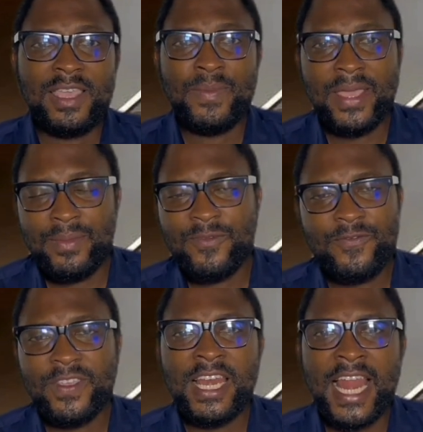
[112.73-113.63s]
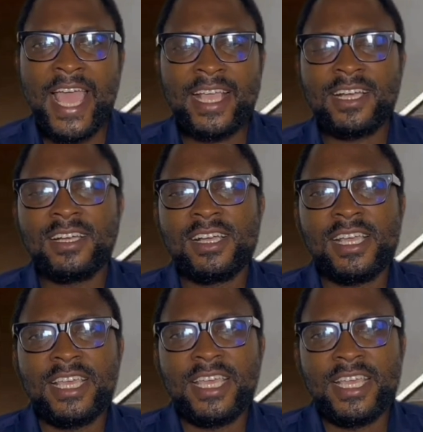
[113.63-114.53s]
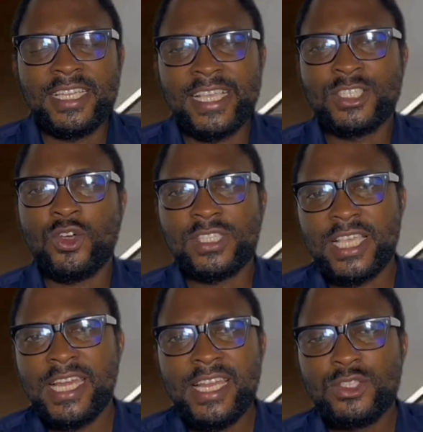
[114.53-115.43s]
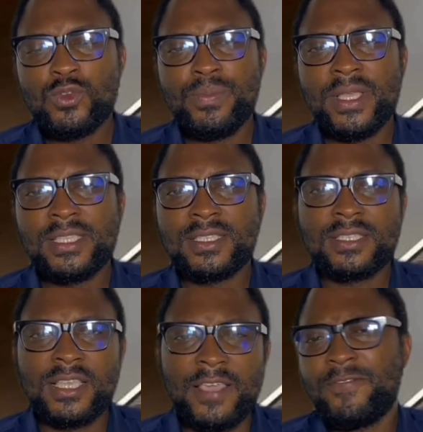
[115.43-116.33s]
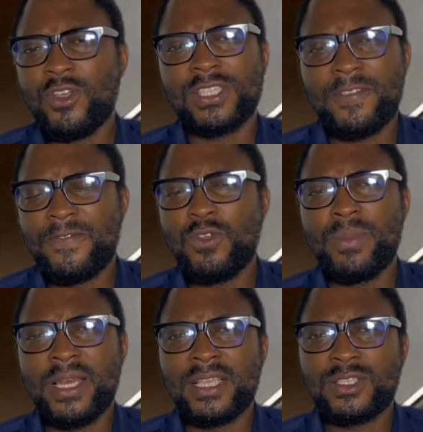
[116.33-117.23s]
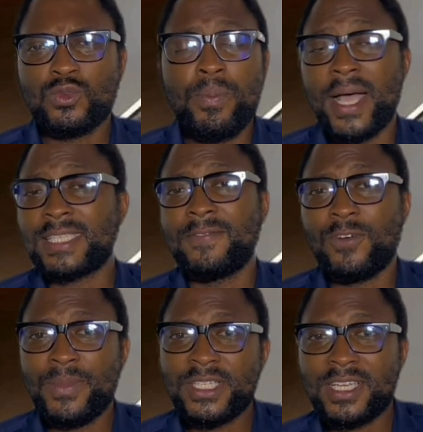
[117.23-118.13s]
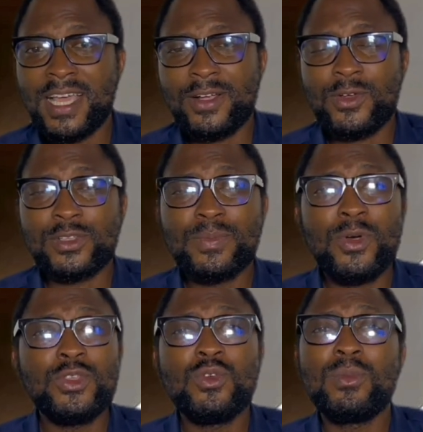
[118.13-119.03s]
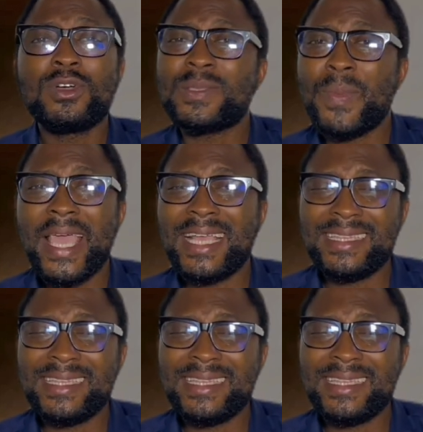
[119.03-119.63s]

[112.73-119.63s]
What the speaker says: it may feel like there's just a little bit, if just a few minutes to pass information across, but you must pay